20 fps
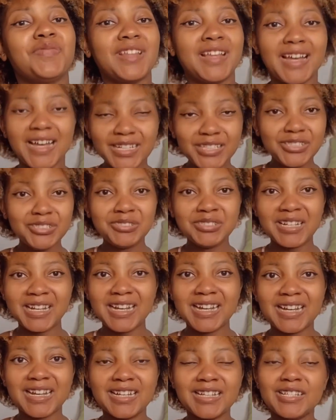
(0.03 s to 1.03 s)
Hello
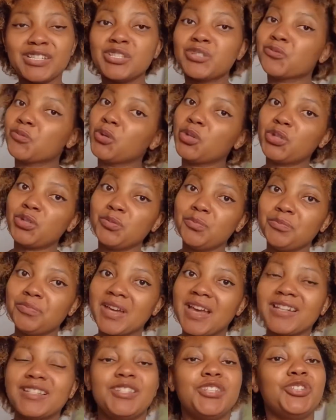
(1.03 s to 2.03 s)
guys, welcome
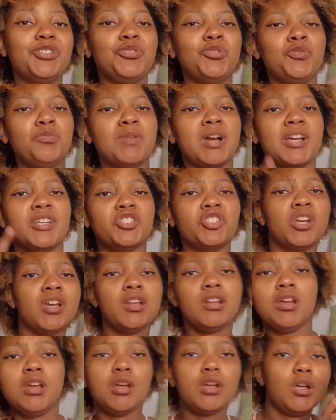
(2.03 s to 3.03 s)
back to my
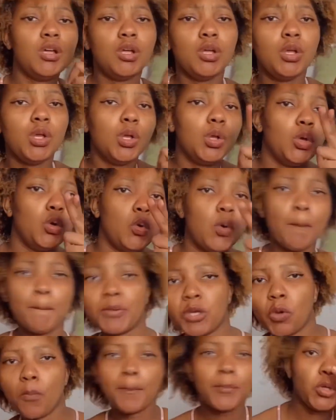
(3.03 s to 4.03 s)
channel.
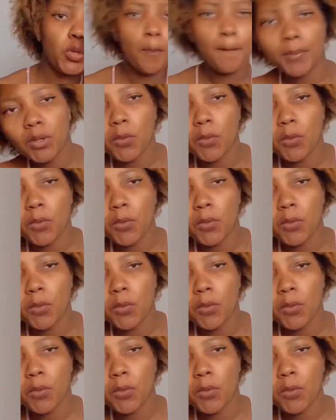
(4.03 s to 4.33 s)
Pew, pew, pew.